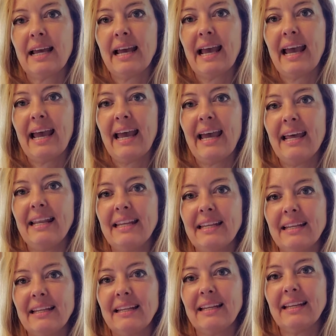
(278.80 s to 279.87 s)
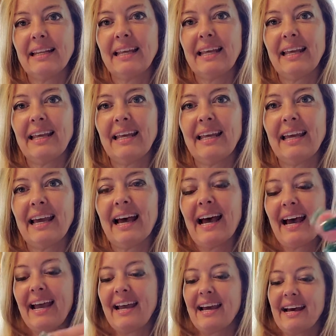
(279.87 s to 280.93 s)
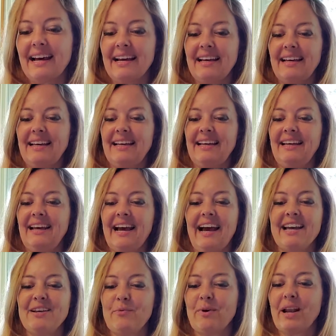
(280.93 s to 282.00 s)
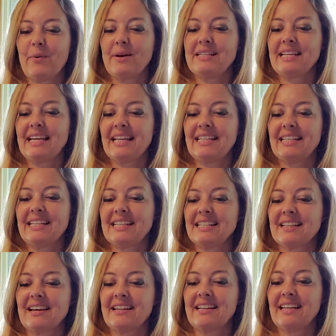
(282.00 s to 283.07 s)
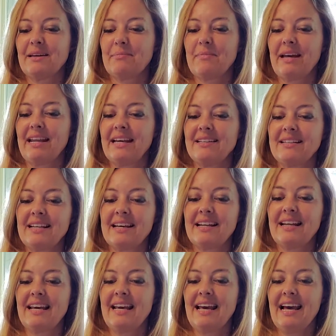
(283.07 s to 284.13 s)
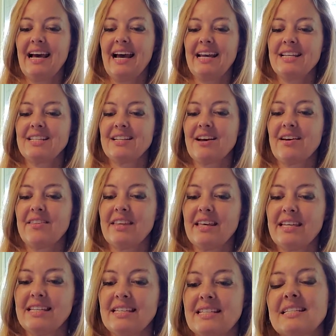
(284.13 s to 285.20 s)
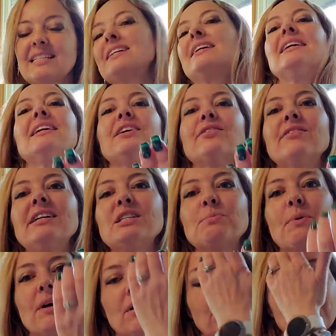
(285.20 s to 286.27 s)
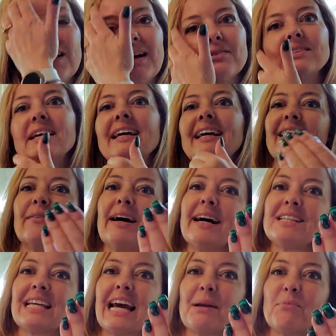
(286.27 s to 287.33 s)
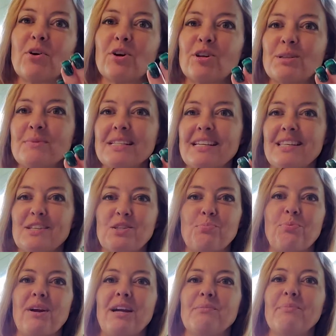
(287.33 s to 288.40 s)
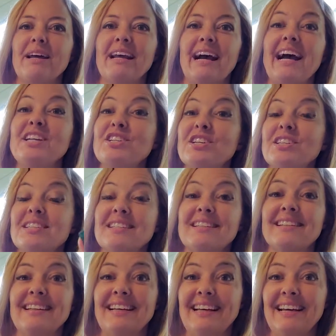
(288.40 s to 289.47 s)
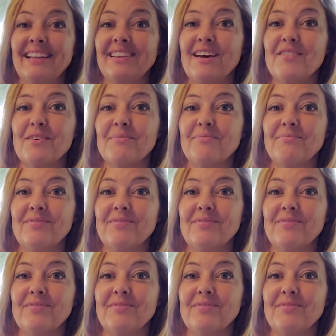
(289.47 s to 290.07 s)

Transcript: And when I went to get to the salon to get my nails done, I saw this green sparkle, and I was like, well, it's kind of more Christmassy than spring, but I just love them.